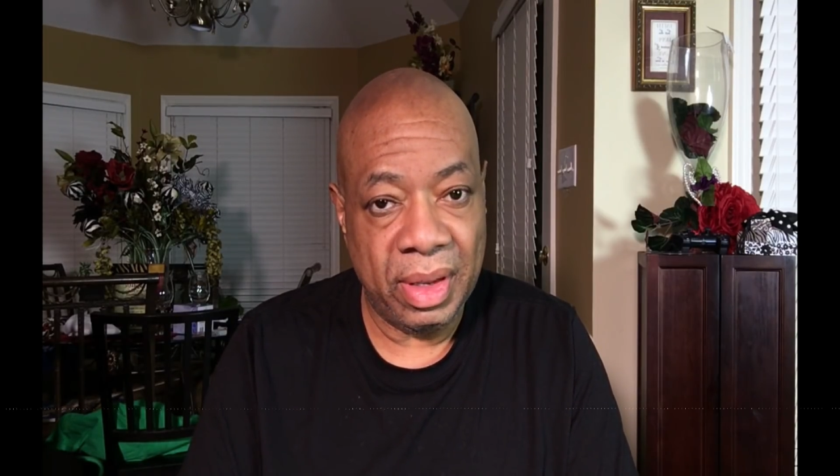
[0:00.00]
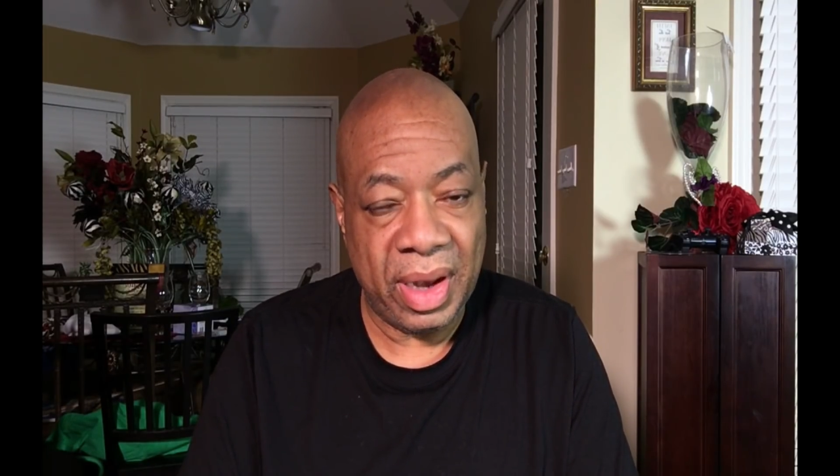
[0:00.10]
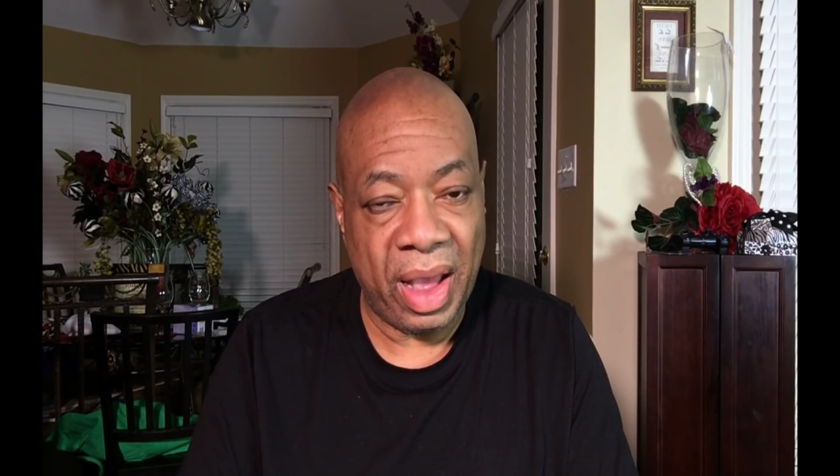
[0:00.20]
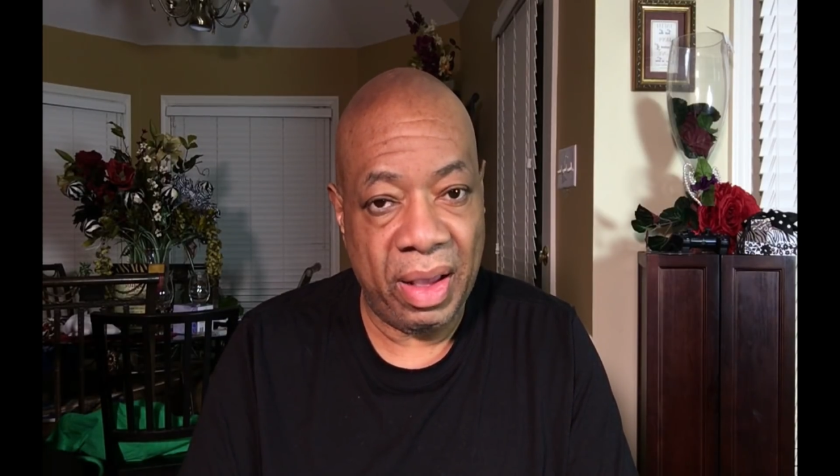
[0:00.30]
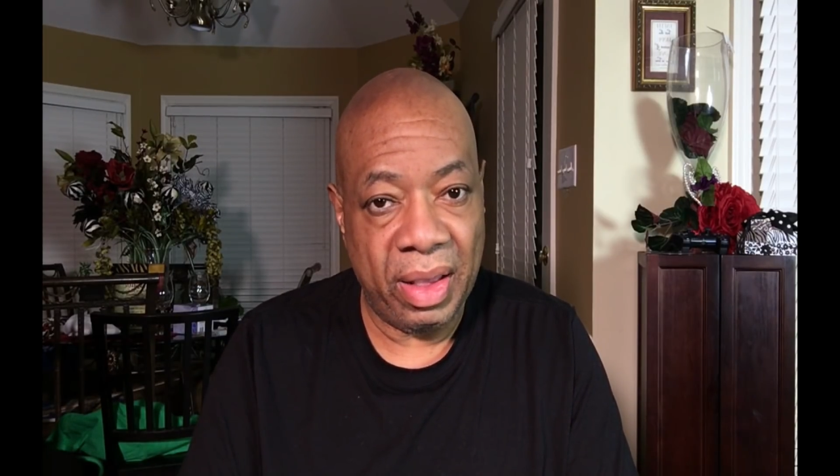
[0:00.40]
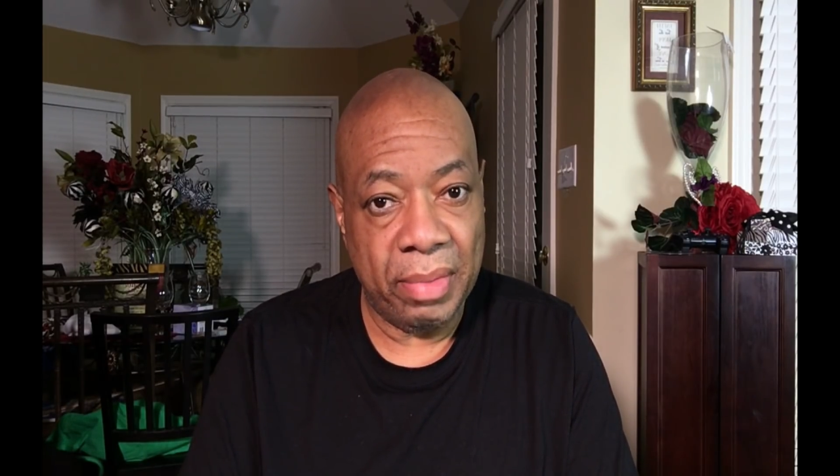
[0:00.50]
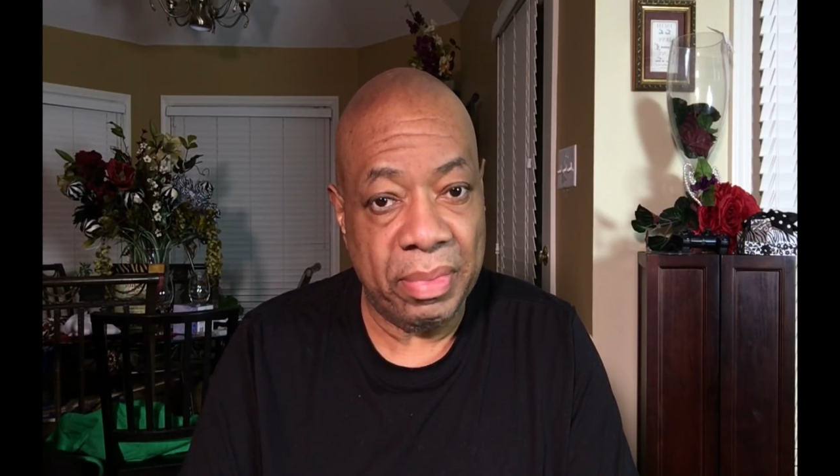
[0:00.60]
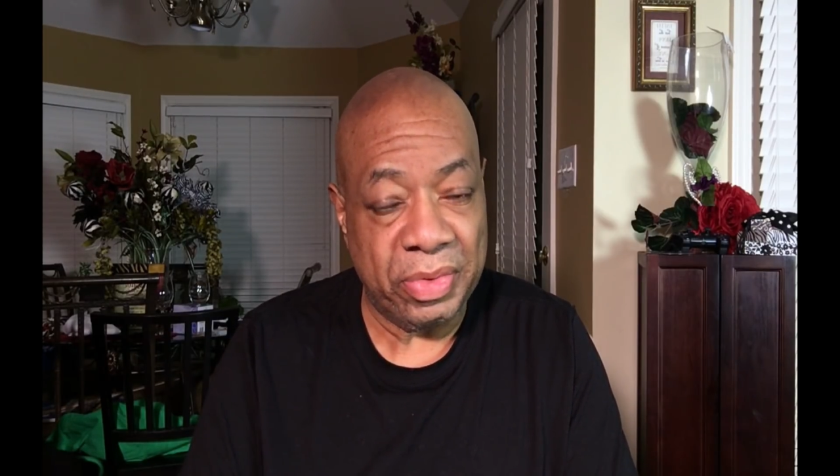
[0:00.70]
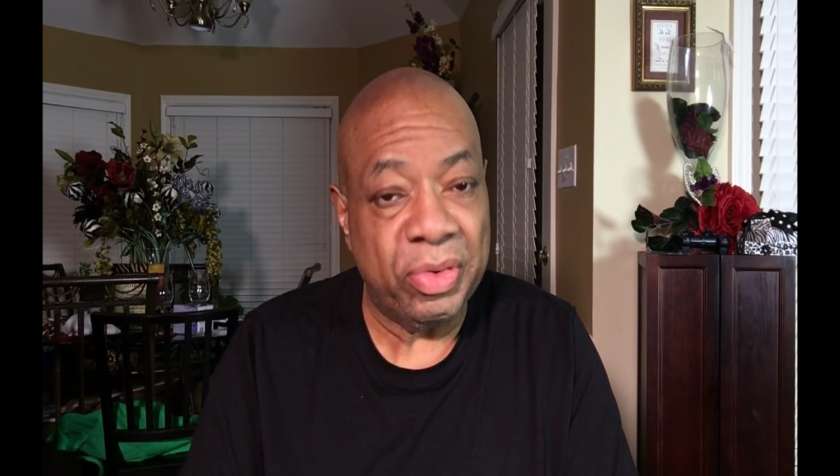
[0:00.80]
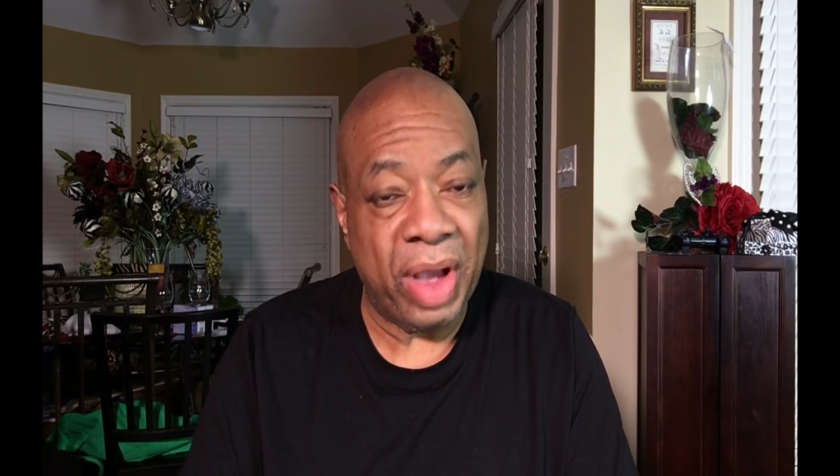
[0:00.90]
Now,
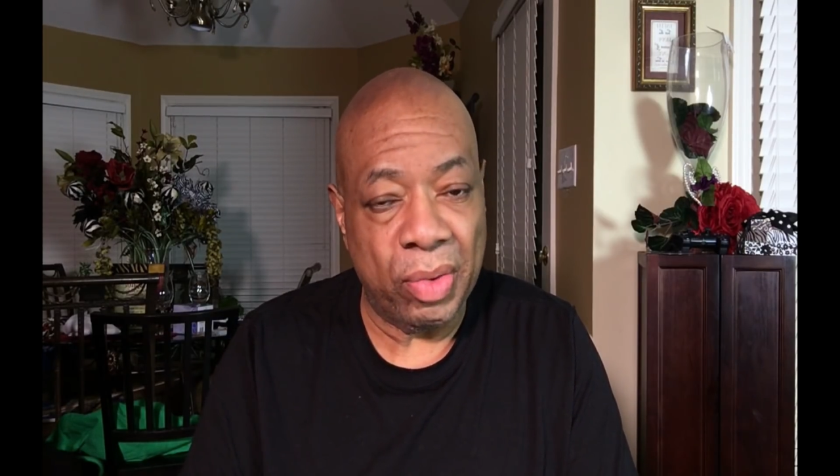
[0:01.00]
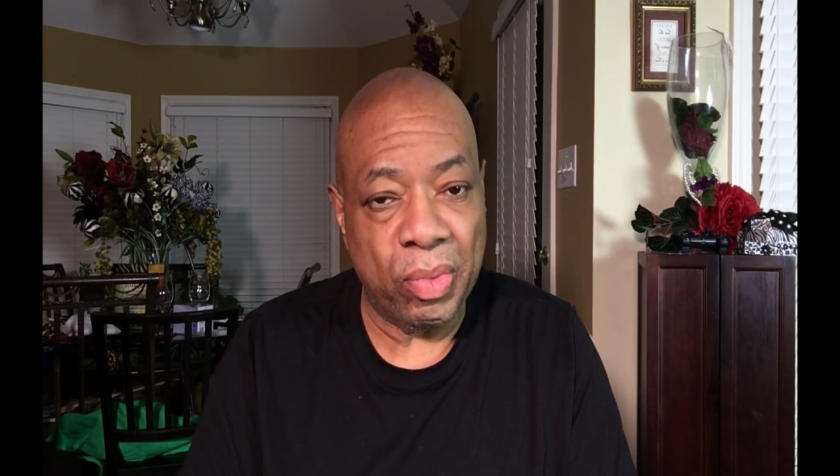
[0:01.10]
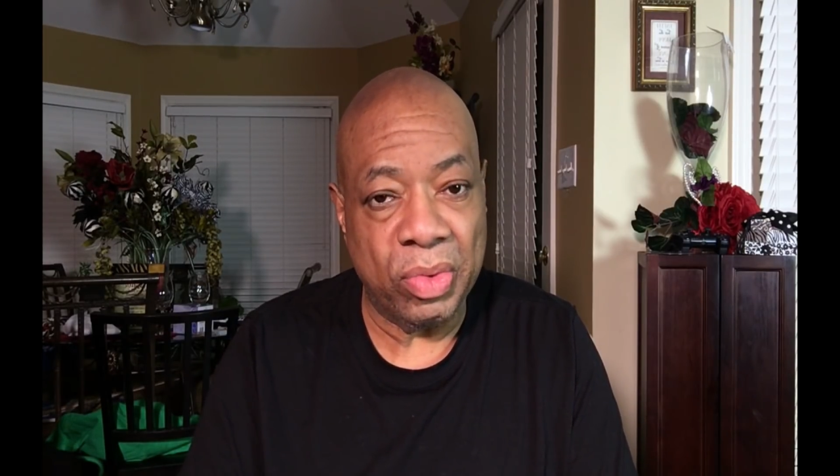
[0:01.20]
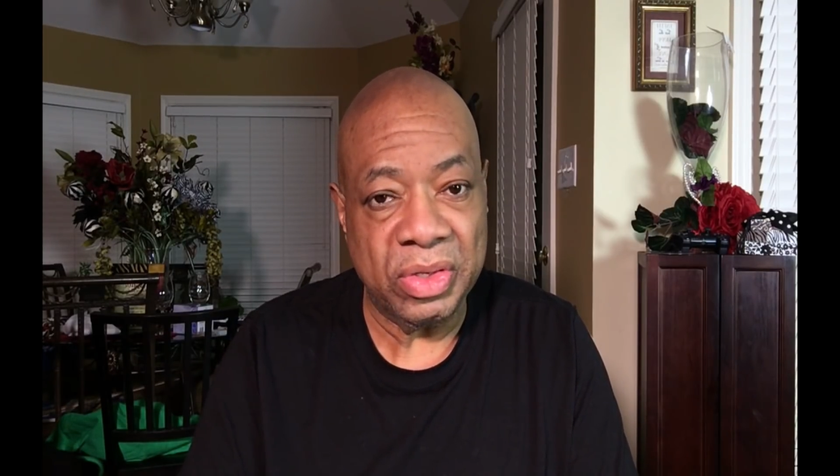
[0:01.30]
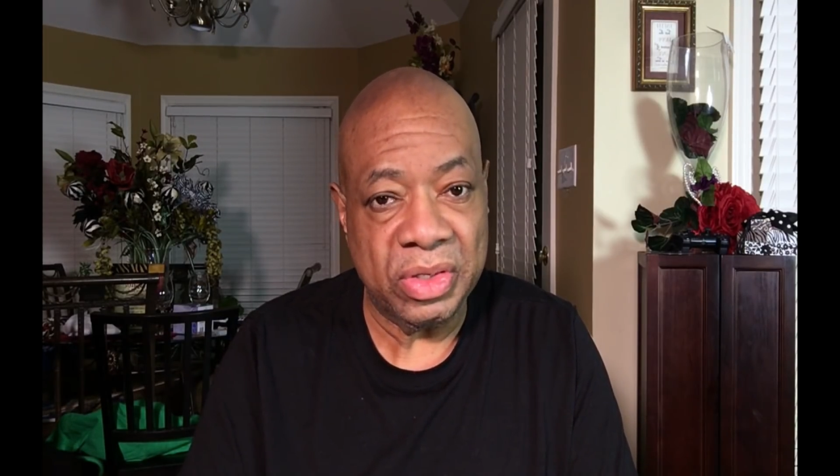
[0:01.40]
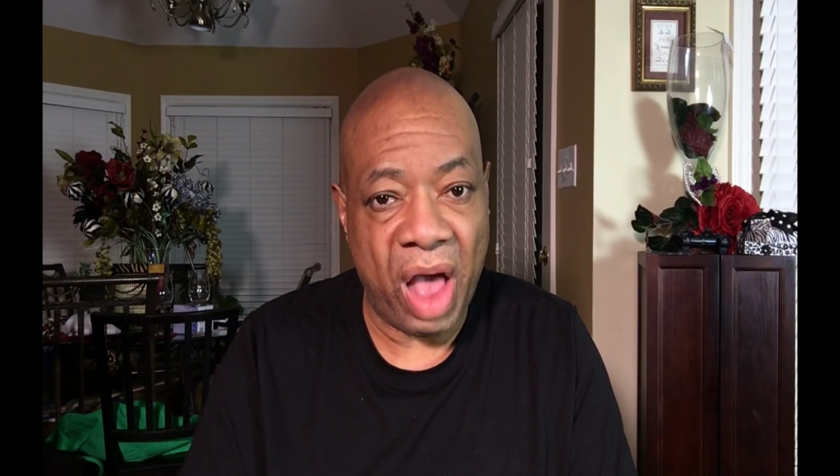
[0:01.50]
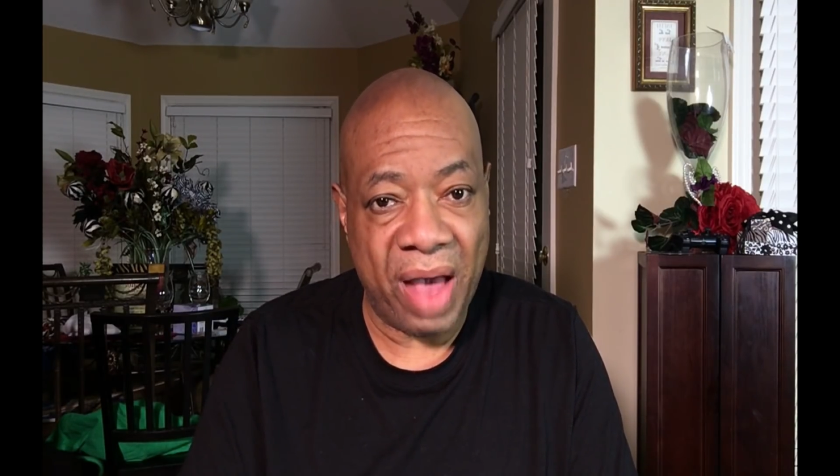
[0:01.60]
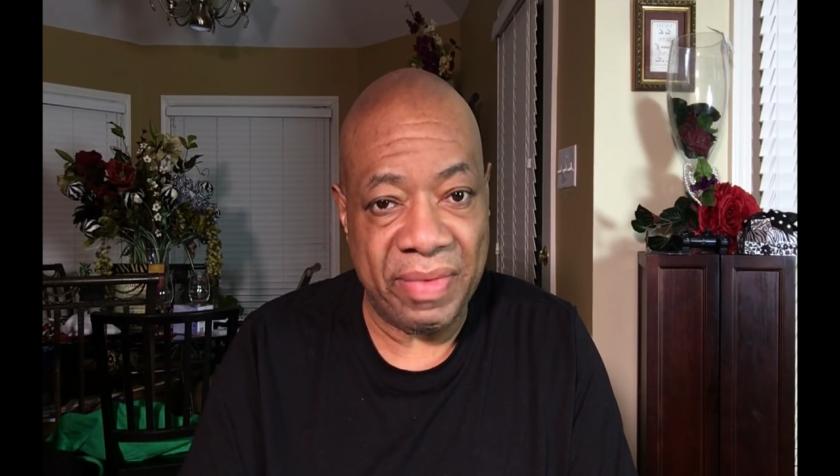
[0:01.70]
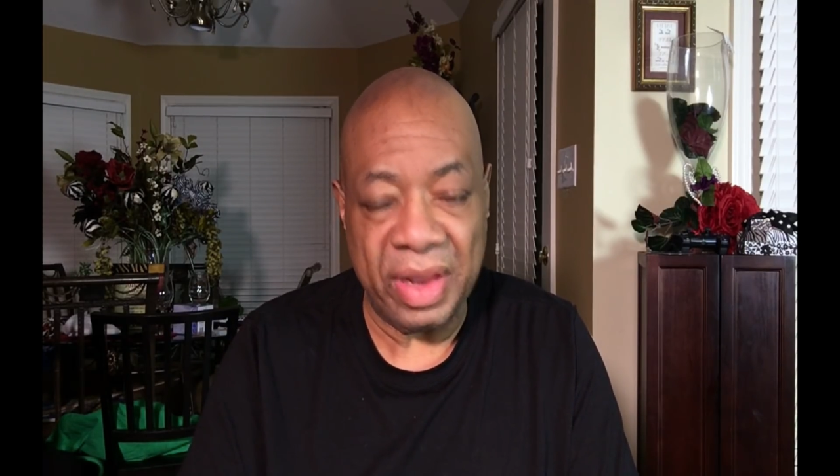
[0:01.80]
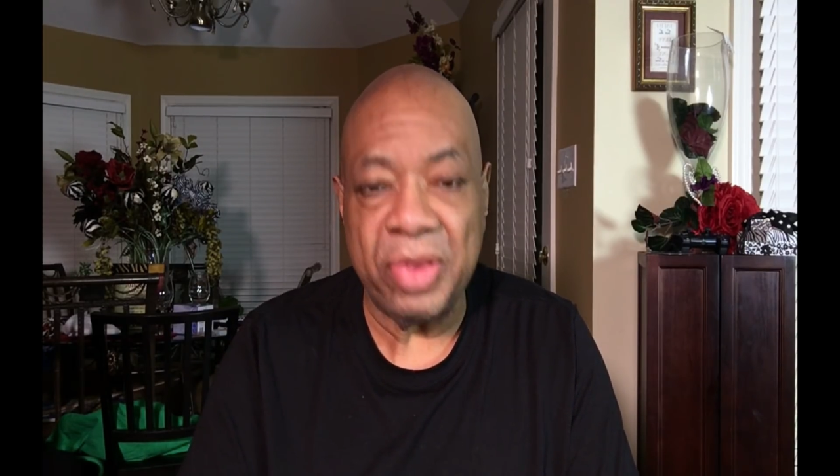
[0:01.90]
but you got to want to solve it.